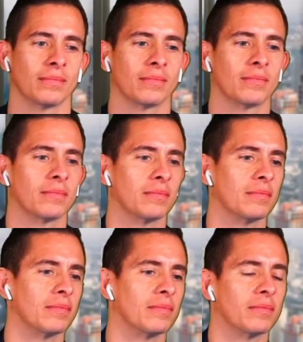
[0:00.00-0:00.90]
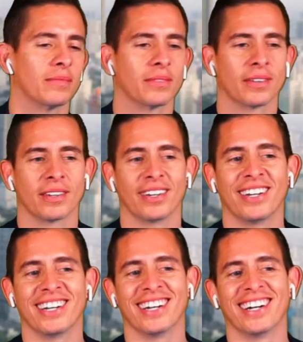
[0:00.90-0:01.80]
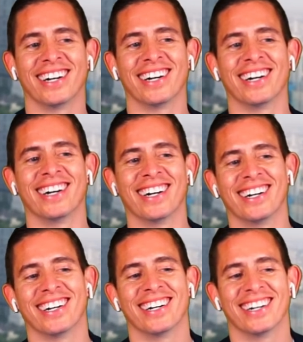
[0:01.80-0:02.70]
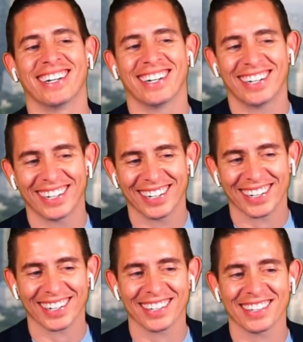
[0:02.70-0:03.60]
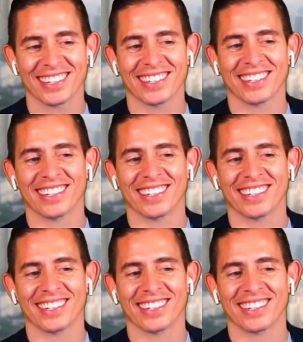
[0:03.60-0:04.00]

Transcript: (not speaking)